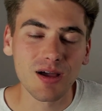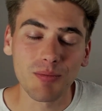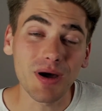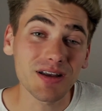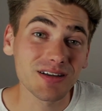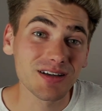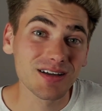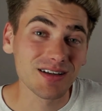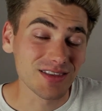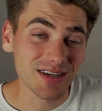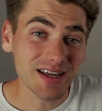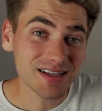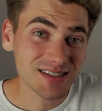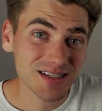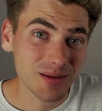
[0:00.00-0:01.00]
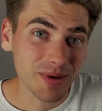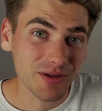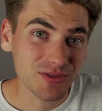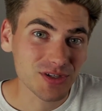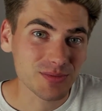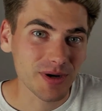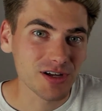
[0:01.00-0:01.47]
But the nice thing
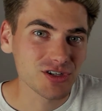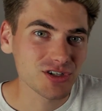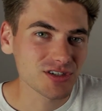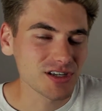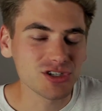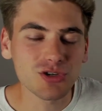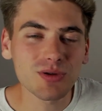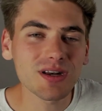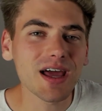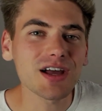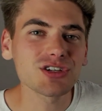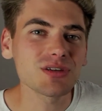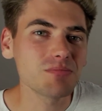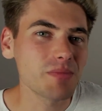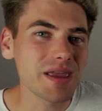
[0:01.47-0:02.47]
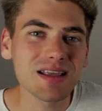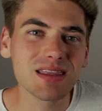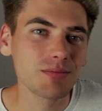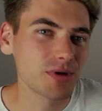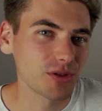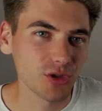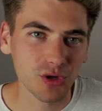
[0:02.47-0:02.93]
about these projects is you can actually make
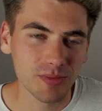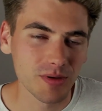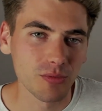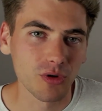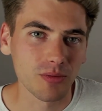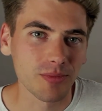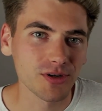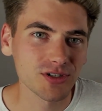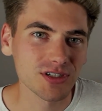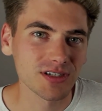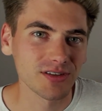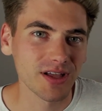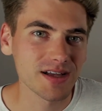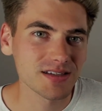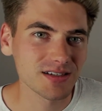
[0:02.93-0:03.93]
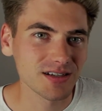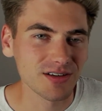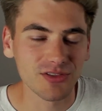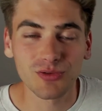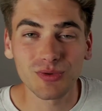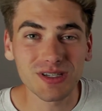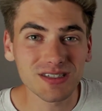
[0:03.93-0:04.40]
them a little bit more personalized.
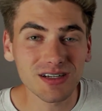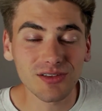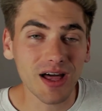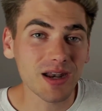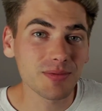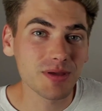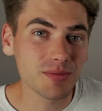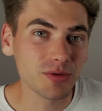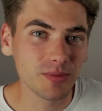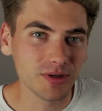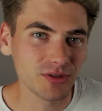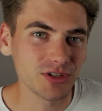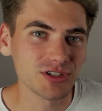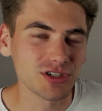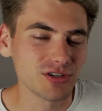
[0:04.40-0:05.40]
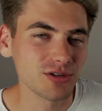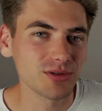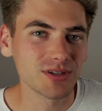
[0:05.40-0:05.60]
The reason a lot of people build a to-do